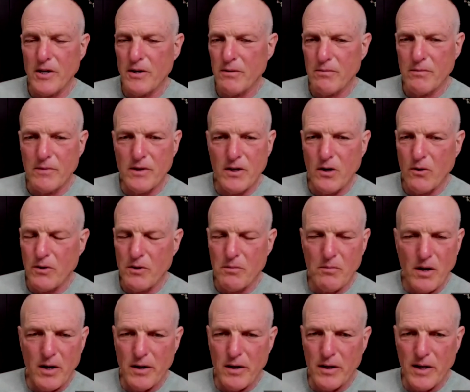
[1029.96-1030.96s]
In
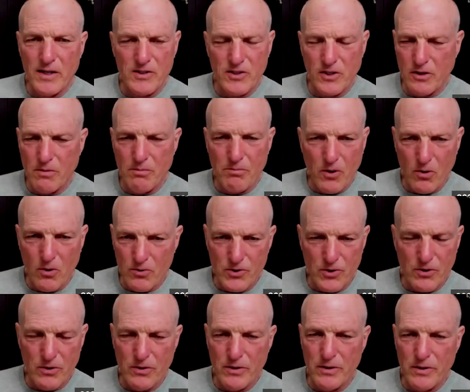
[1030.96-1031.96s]
my, as a
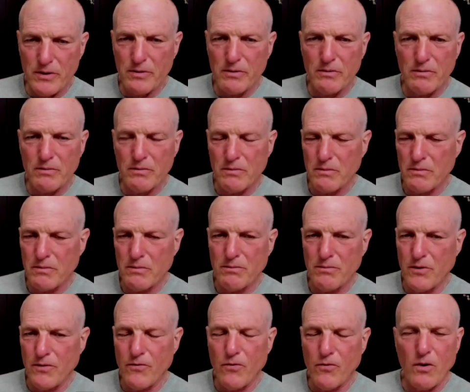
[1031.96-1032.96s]
composer and
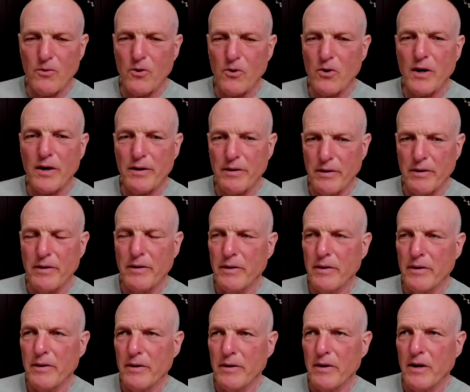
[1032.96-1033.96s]

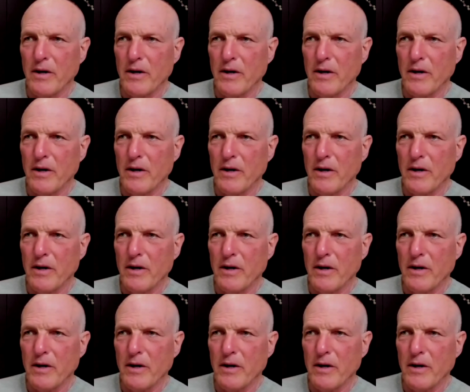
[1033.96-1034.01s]
performer,